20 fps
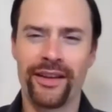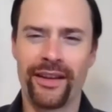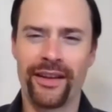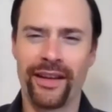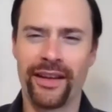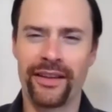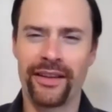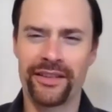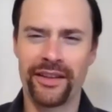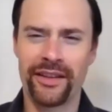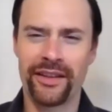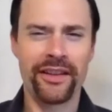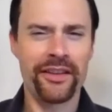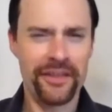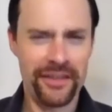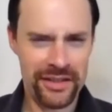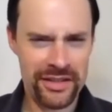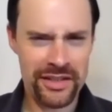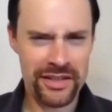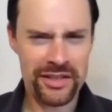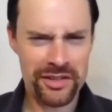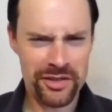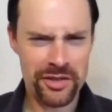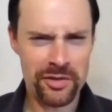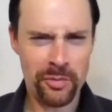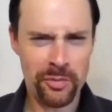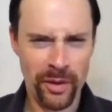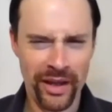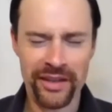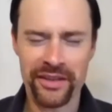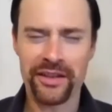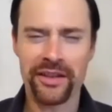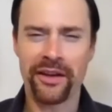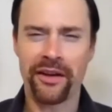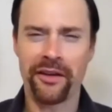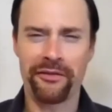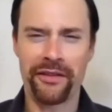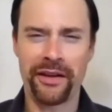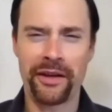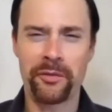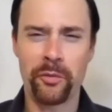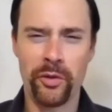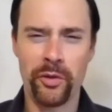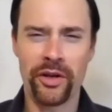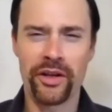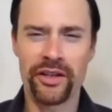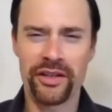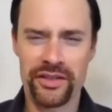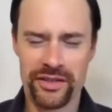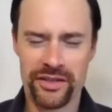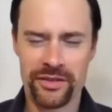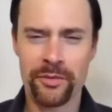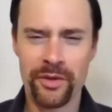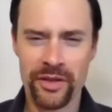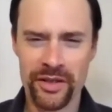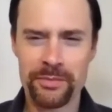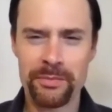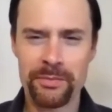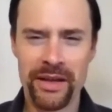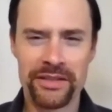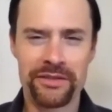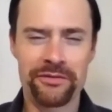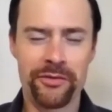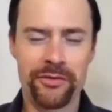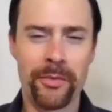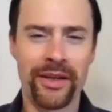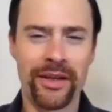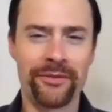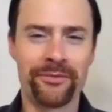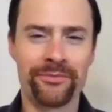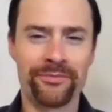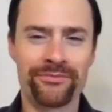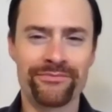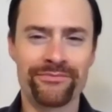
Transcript: And uh, this is the way that I found works works best for me.